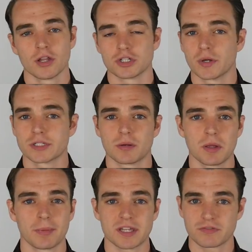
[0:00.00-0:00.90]
There's always going to
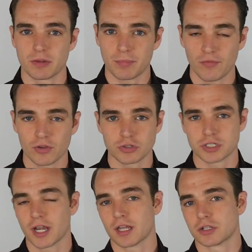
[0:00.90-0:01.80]
be a place for the buffalo
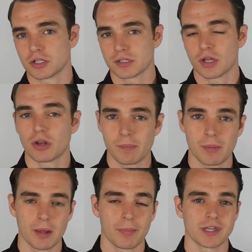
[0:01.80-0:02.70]
check, and there's always going to
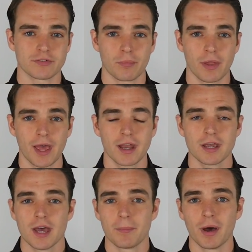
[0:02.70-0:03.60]
be a place for plaid,
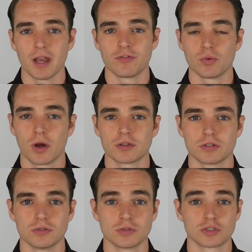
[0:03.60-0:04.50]
but if you want
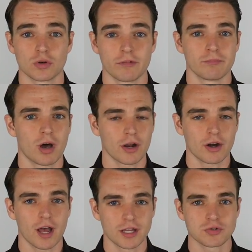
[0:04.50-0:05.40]
to sort of
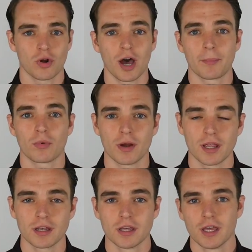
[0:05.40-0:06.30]
modernize or
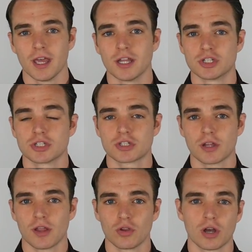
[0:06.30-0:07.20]
upgrade and just
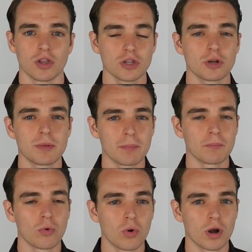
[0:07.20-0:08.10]
look a little bit
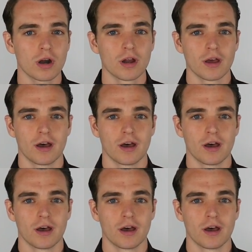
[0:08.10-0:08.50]
more